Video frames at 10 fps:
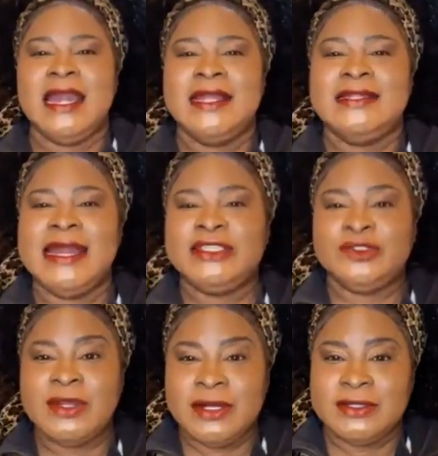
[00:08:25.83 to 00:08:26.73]
That
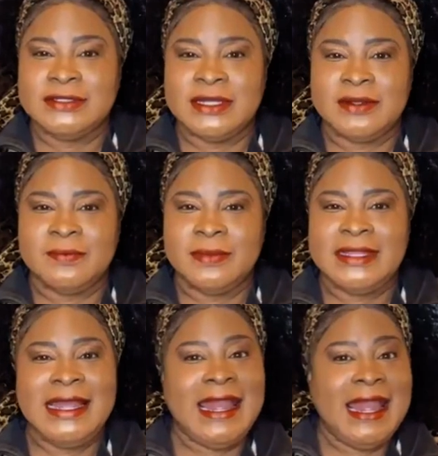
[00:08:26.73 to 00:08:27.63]
triggers them. They
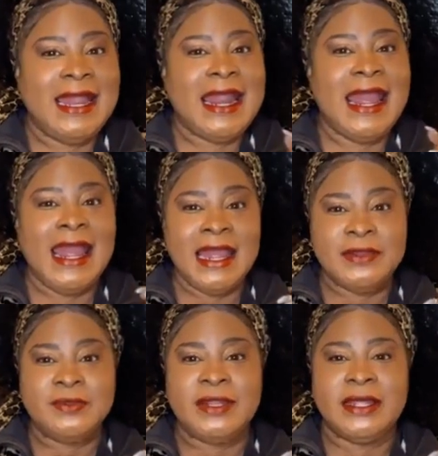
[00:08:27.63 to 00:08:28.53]
can't
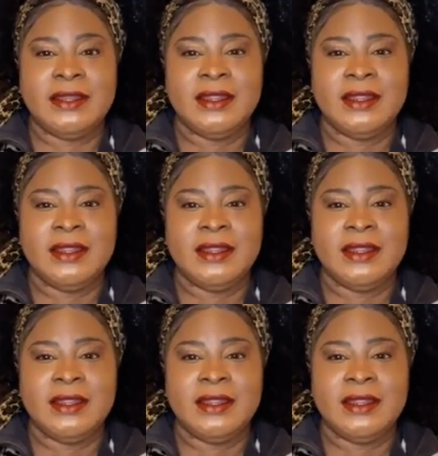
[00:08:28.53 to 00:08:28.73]
handle it.